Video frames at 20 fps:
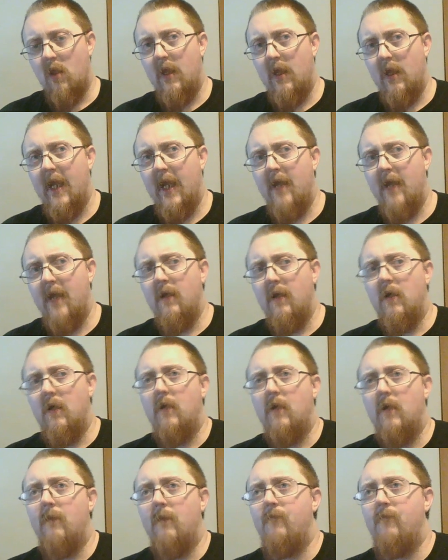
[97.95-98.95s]
it
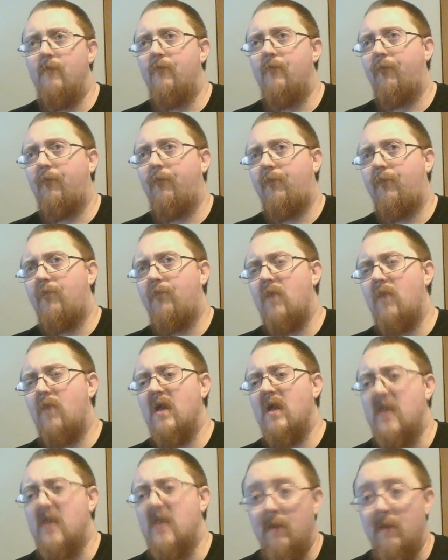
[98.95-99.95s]

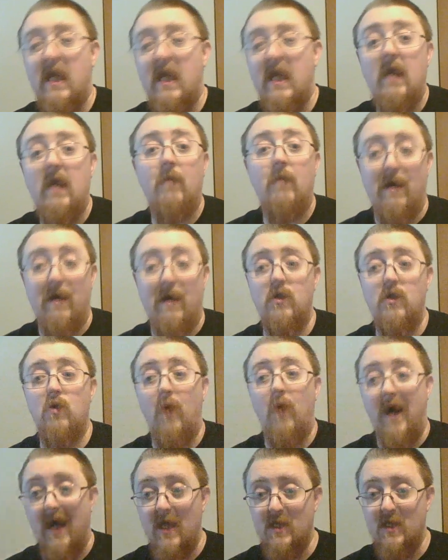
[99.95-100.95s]
to me Mountain Dew
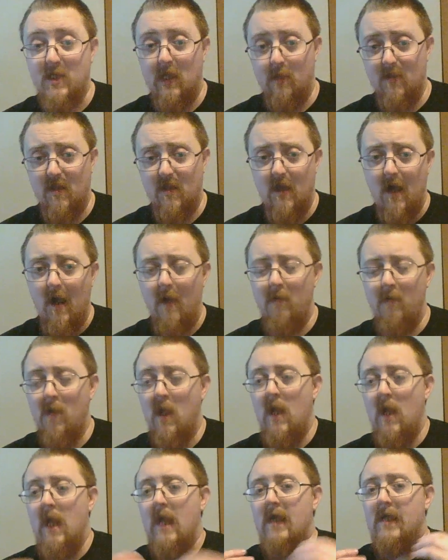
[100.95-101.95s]
Ice lemon lime
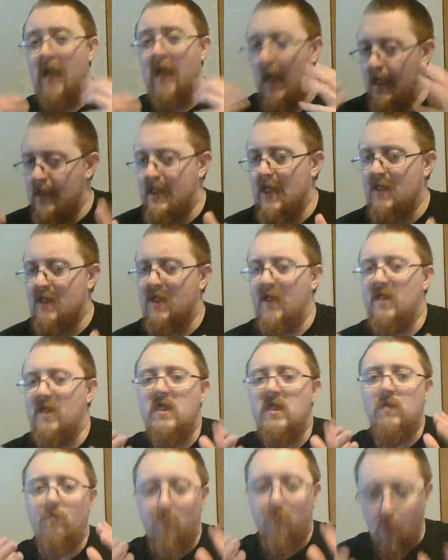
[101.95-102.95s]
kind of tastes like
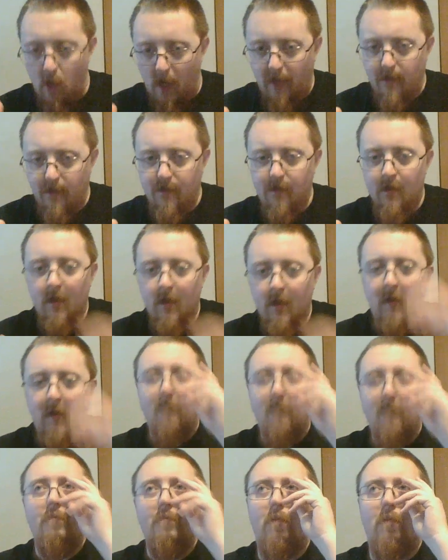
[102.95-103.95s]
Sprite,
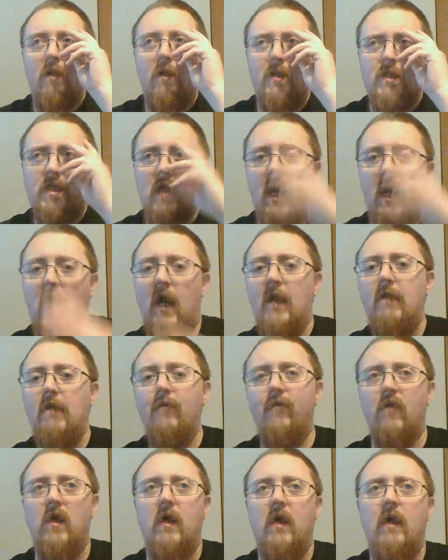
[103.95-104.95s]
but it's kind of
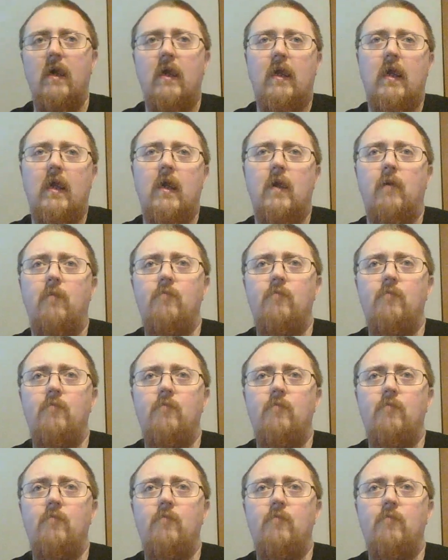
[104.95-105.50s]
like